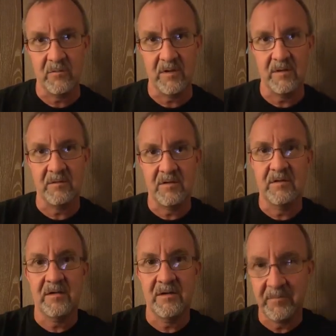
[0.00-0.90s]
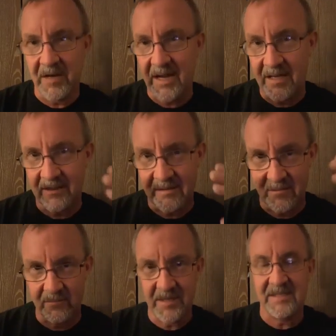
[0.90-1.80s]
a clear path to
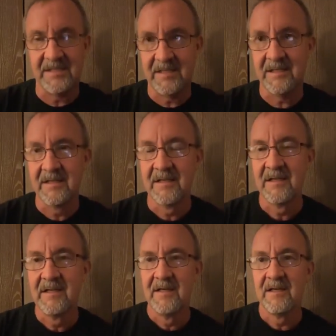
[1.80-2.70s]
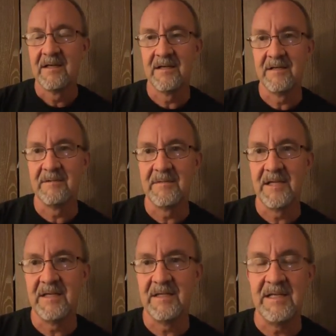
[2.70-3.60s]
racing.
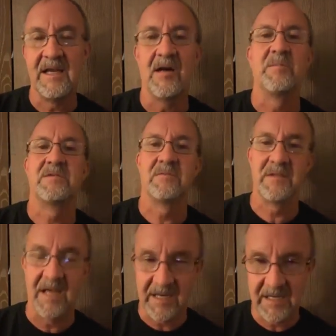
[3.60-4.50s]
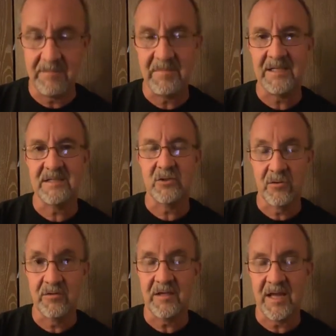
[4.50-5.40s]
And he helps with that. He makes
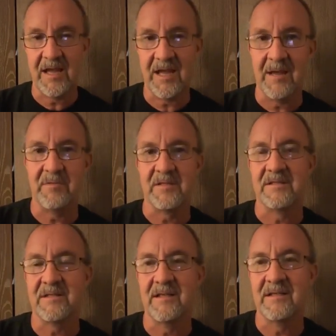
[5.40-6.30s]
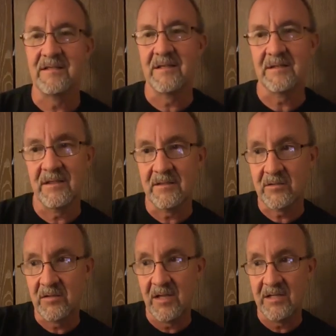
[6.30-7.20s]
sure that happens. And
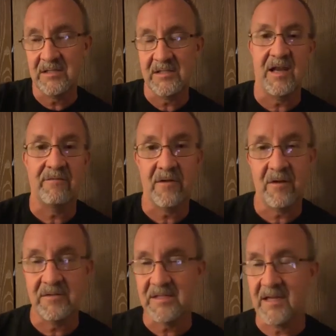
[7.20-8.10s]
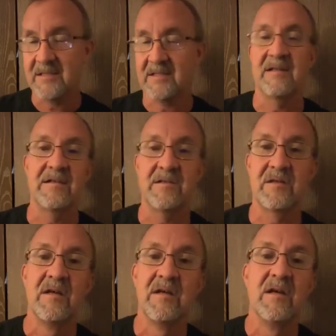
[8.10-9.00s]
his staff are always asking us,
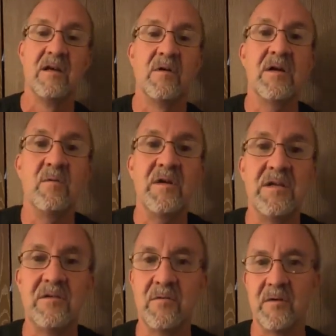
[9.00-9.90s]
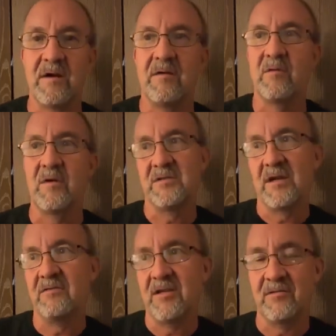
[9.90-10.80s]
what can we do? Was
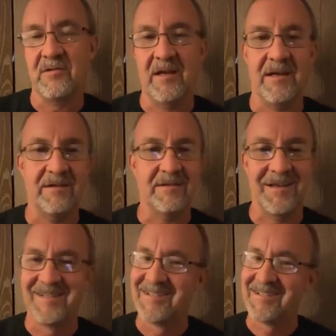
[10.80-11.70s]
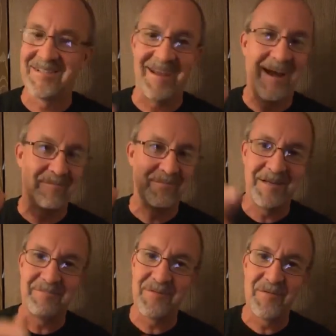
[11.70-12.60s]
everything okay? It's like, just stop,
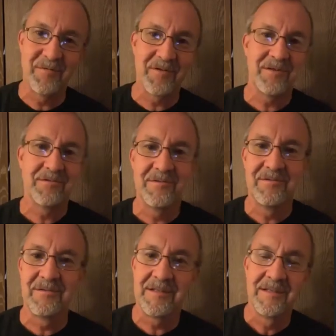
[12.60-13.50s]
keep doing what you're doing.